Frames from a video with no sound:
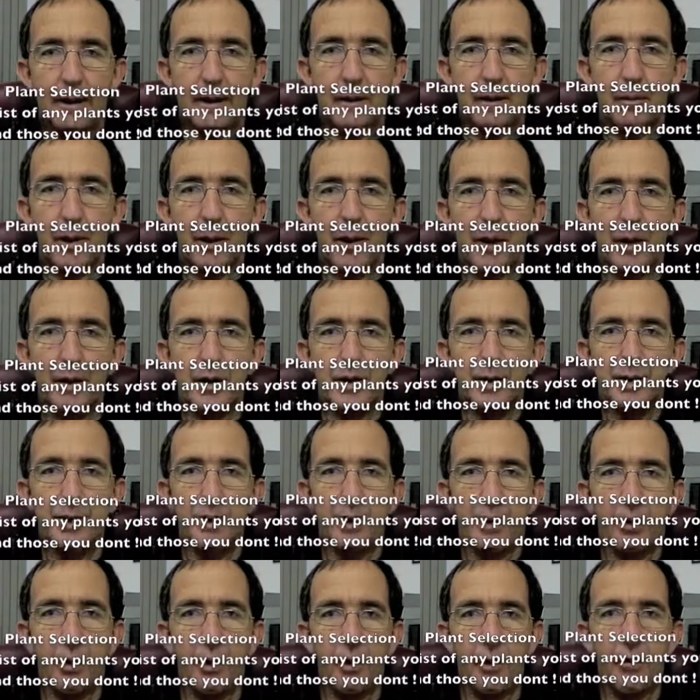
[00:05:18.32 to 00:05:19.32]
because a
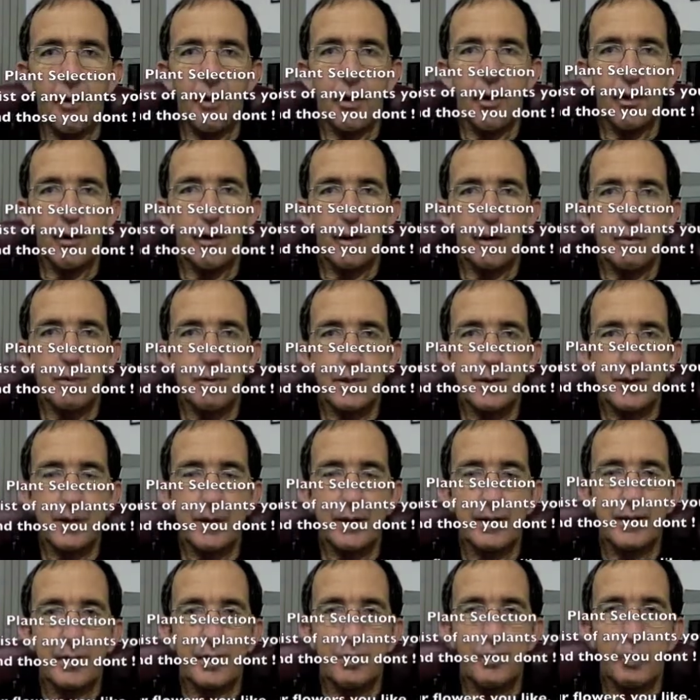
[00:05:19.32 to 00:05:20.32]
lot of times
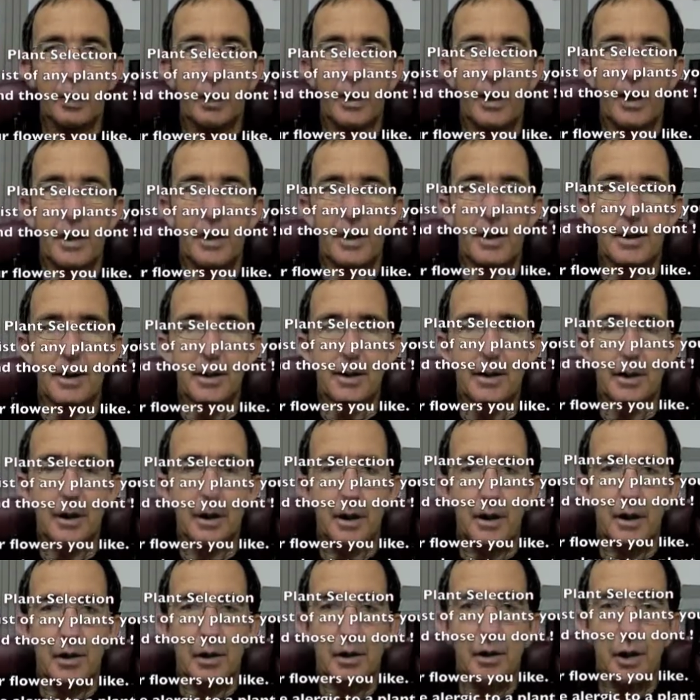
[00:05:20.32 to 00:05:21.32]
the plants
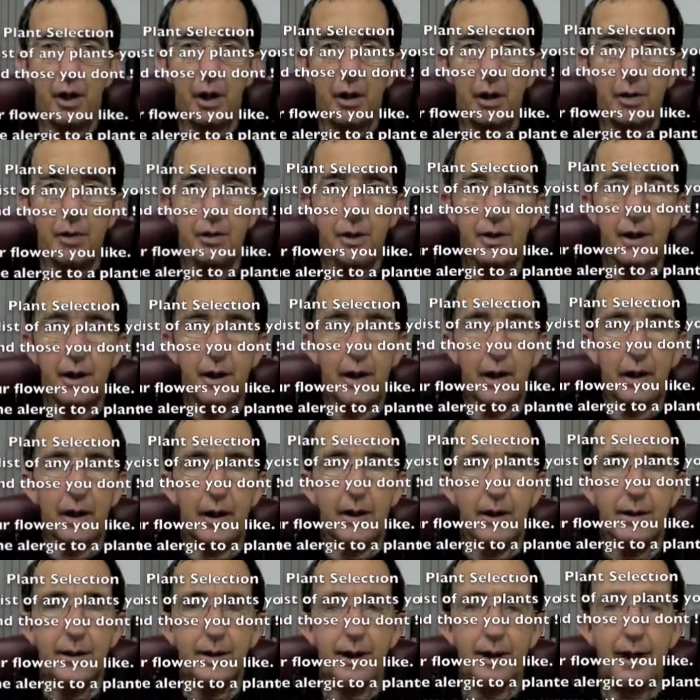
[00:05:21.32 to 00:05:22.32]
chosen in a
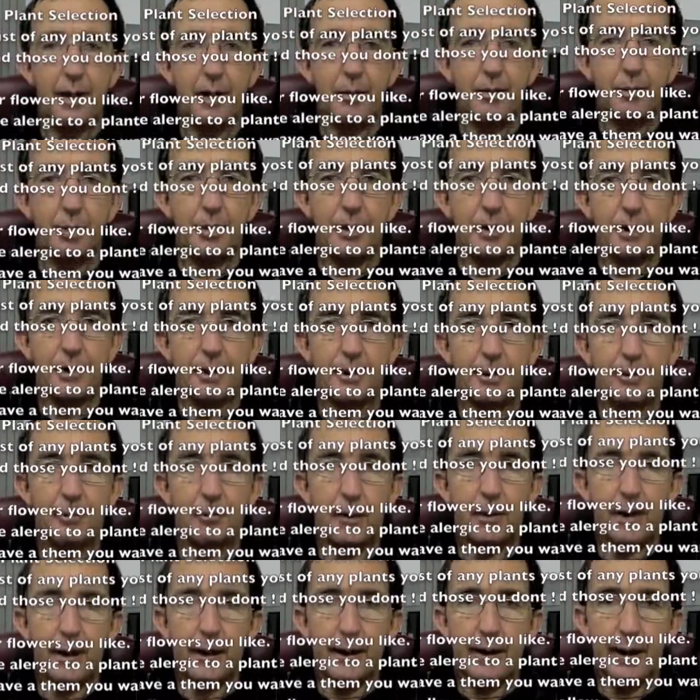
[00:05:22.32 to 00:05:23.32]
landscape
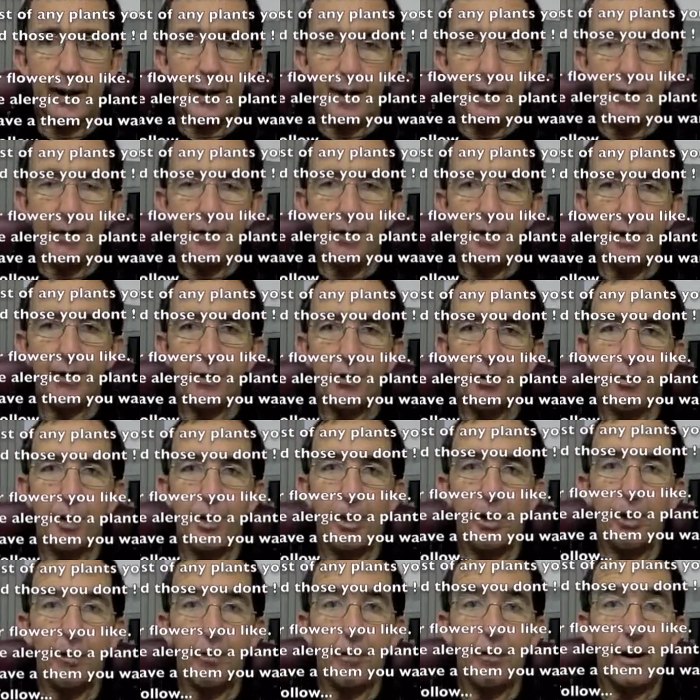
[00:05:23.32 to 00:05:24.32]
can have a detrimental
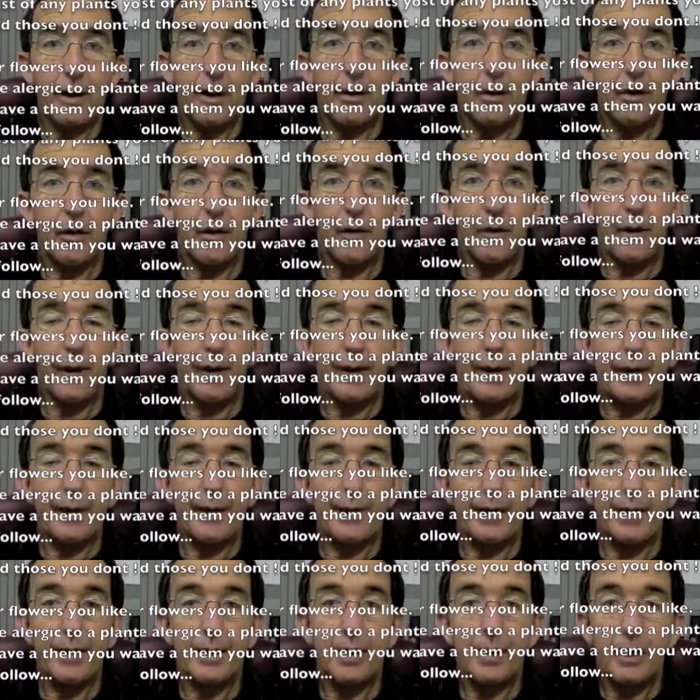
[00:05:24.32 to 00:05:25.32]
effect on
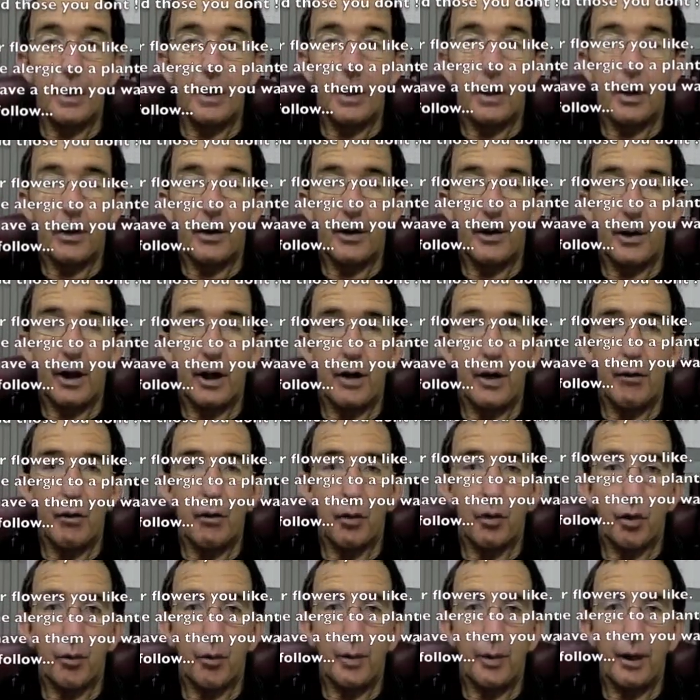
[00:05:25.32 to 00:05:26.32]
the overall
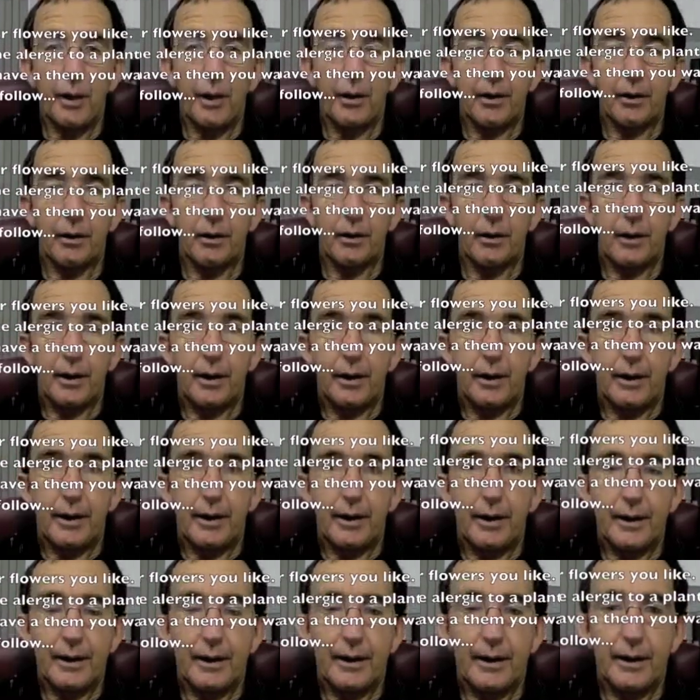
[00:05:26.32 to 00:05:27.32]
appeal.
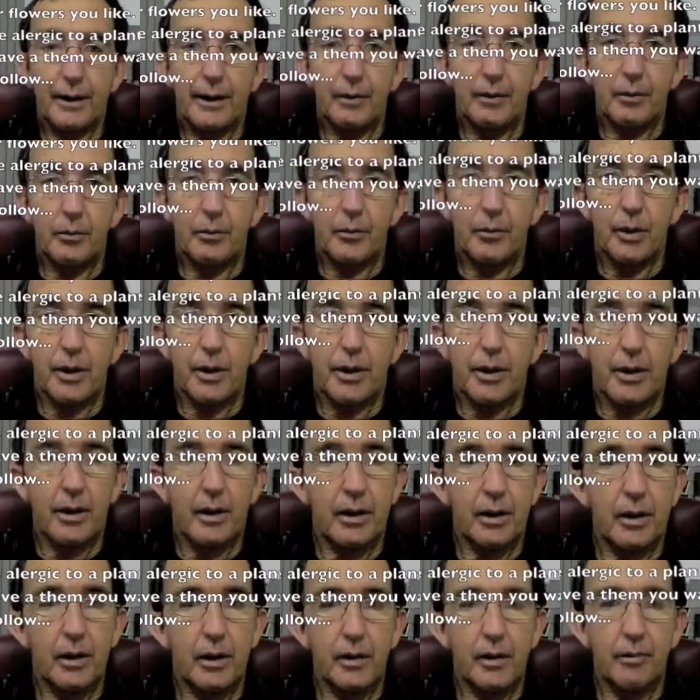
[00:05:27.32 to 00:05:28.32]
And with
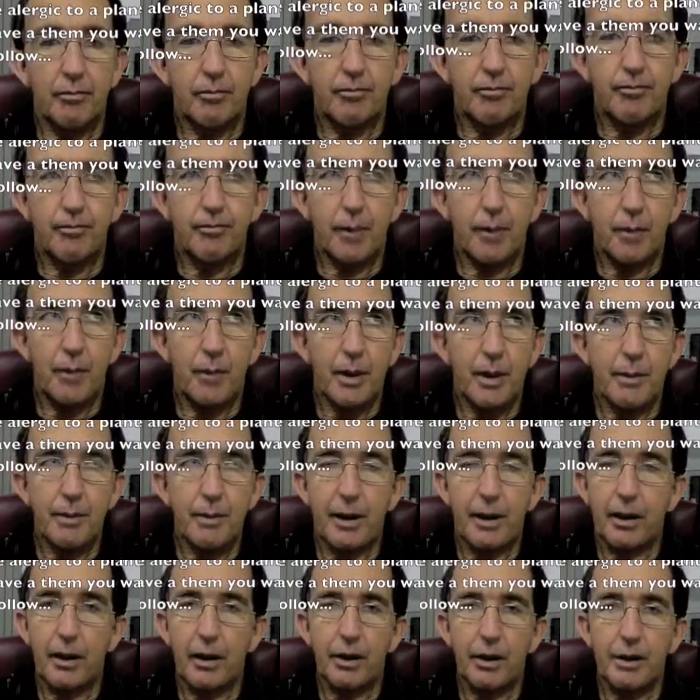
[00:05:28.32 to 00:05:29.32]
I must be
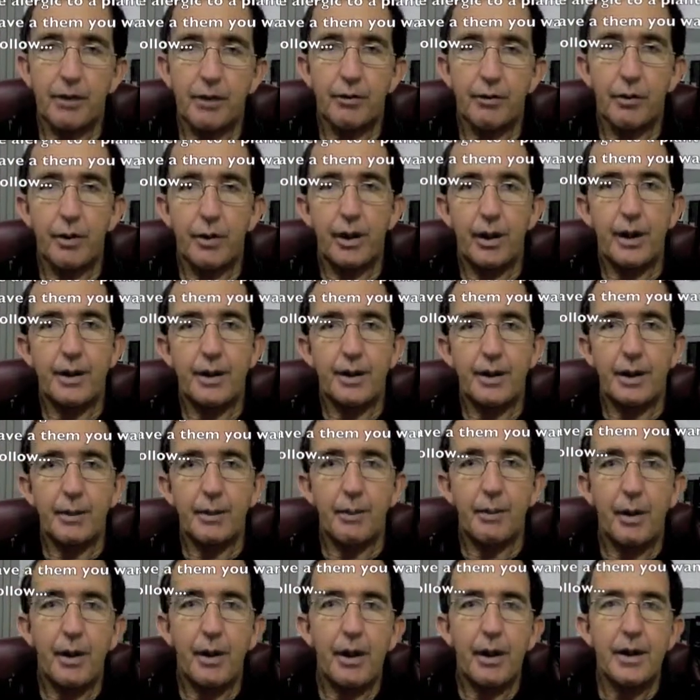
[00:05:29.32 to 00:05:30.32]
close to 40 years
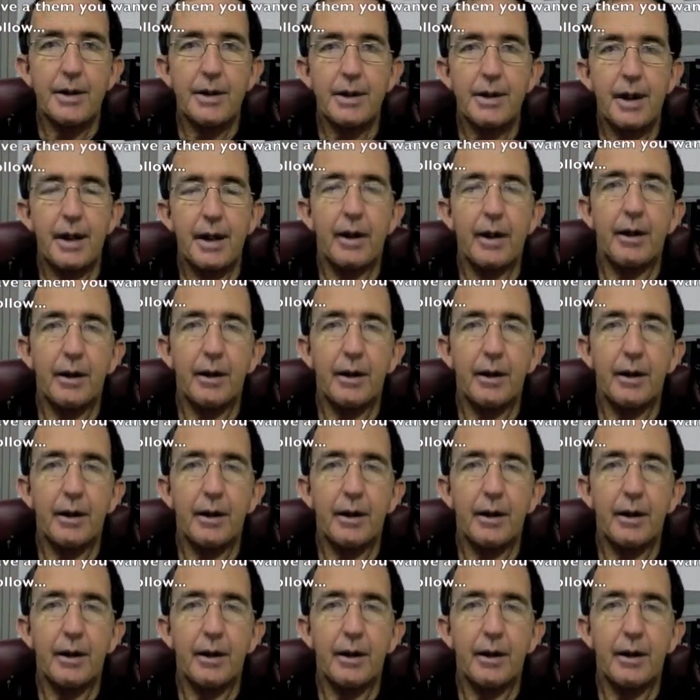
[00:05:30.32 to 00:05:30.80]
experience now.